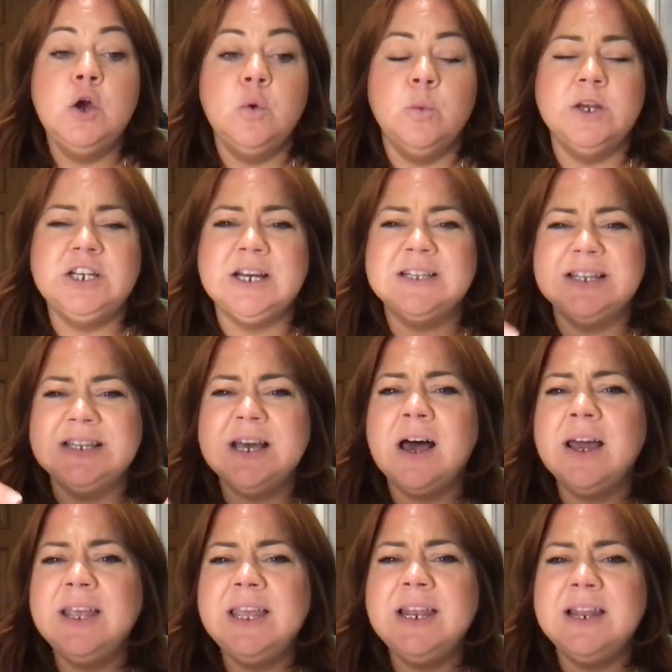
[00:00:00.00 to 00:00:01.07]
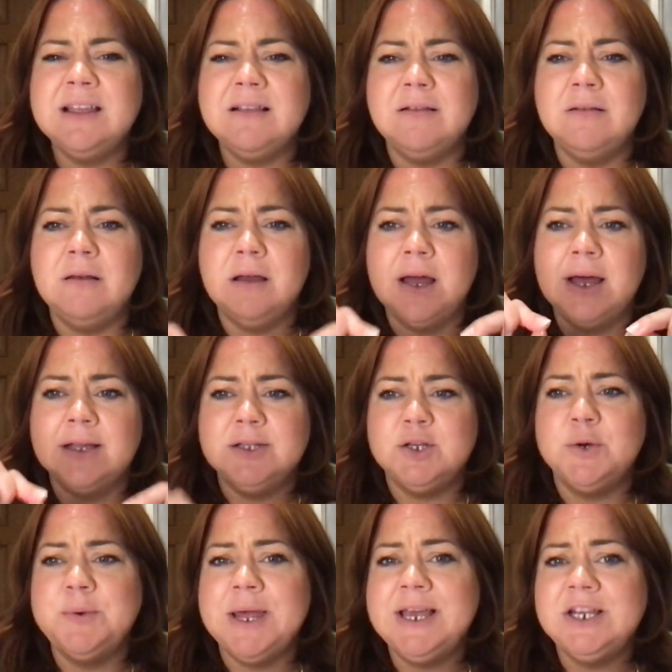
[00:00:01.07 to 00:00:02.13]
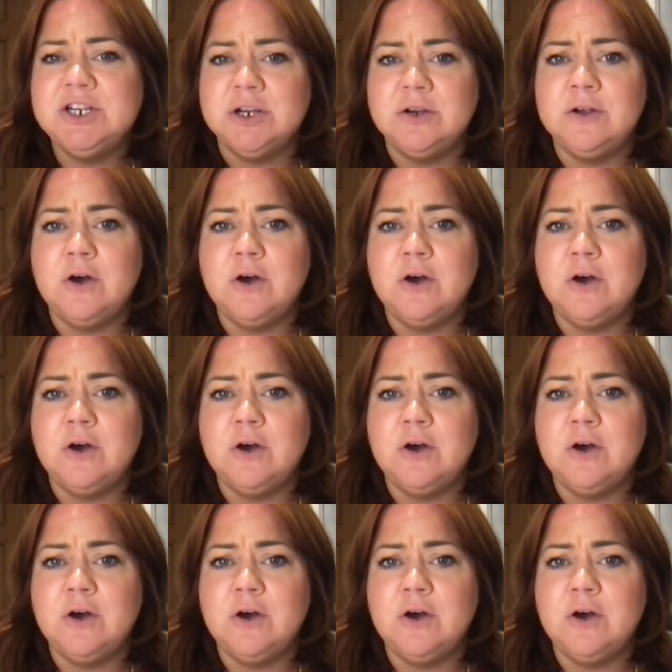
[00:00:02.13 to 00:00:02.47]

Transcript: which has a tiny little donation